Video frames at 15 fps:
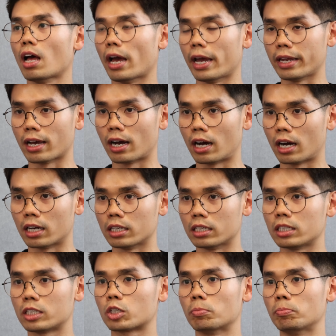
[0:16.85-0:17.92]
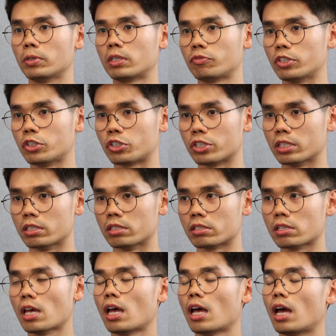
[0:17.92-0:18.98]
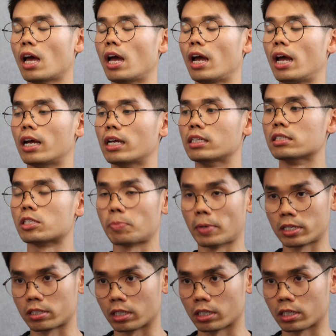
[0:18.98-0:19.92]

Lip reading: AI, computer vision, and space